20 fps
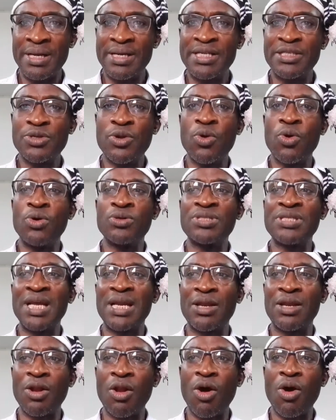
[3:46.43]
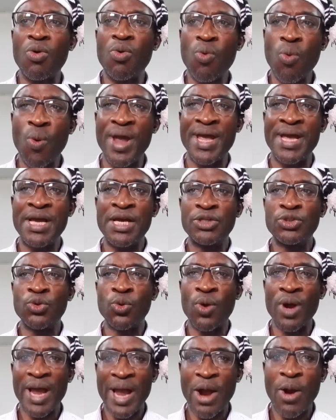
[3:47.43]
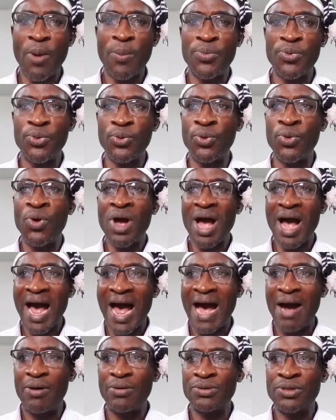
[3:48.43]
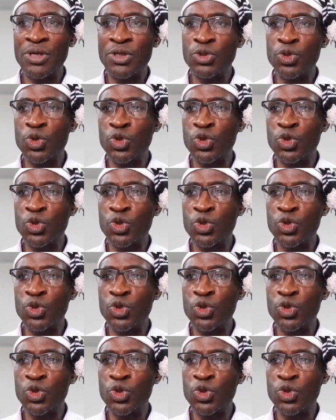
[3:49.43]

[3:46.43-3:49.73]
This goes a long way to help you out.